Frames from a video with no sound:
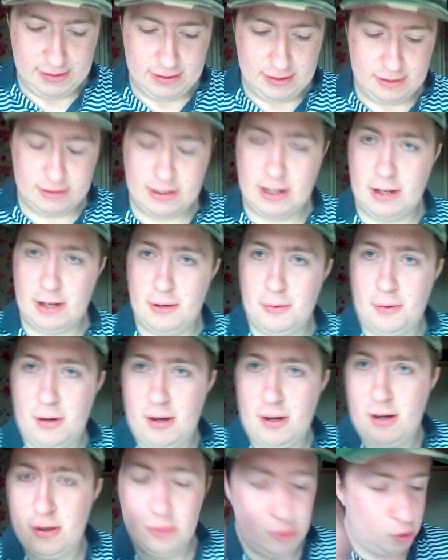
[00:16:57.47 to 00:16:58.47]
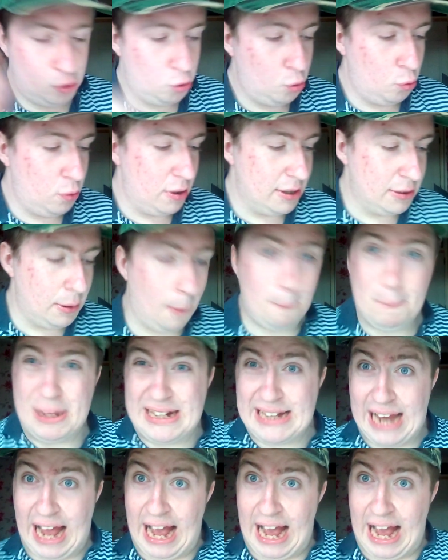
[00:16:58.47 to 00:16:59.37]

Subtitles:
So, on to number 9.